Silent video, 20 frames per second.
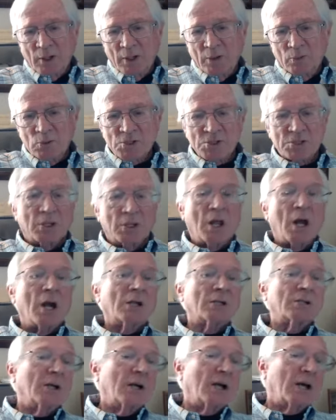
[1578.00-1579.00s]
was
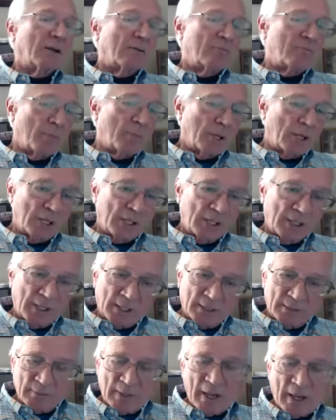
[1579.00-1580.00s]
locked out of
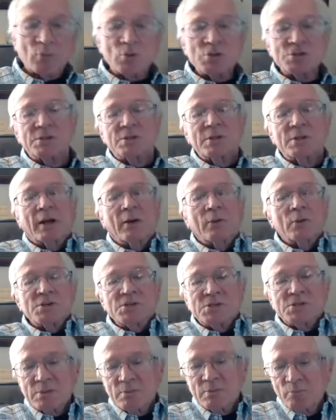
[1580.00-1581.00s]
I
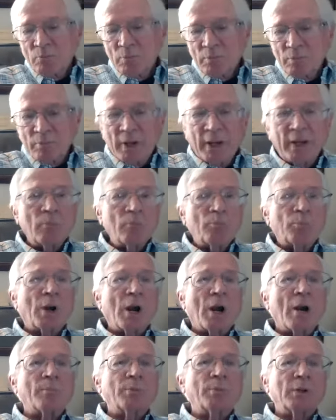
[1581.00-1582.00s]
was
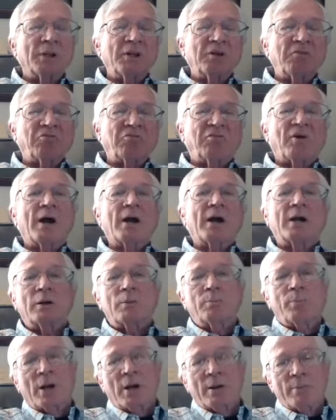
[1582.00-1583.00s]
improperly
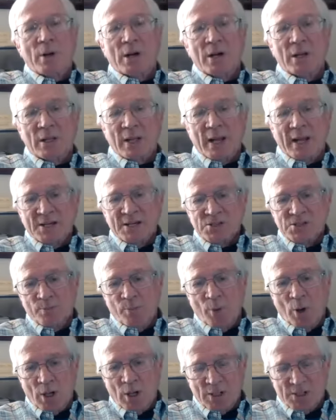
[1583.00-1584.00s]
fired by my last
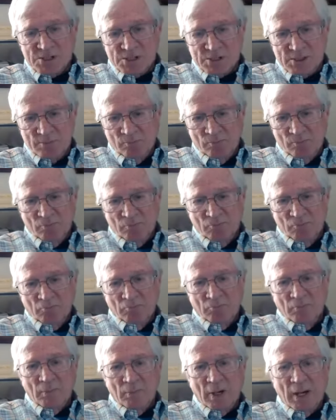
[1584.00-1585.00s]
boss.
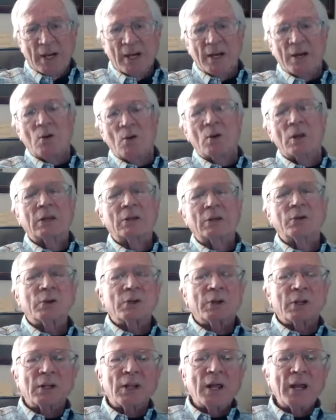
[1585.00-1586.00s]
I
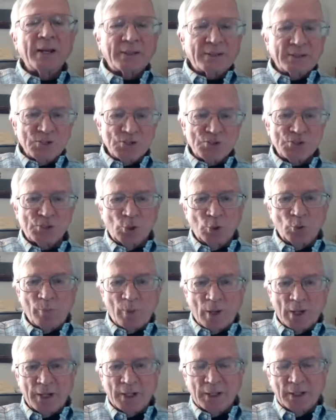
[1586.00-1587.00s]
would like to sue
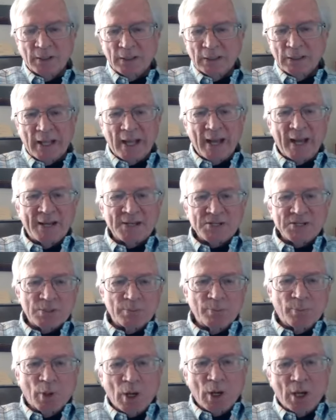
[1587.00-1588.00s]
my
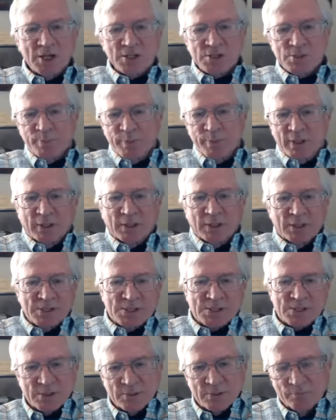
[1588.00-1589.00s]
last boss
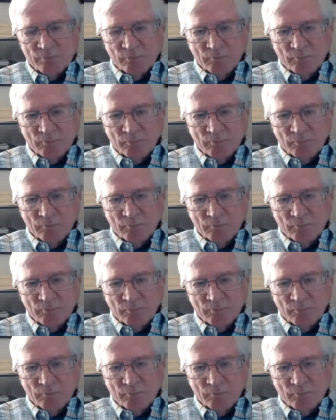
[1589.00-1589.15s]
because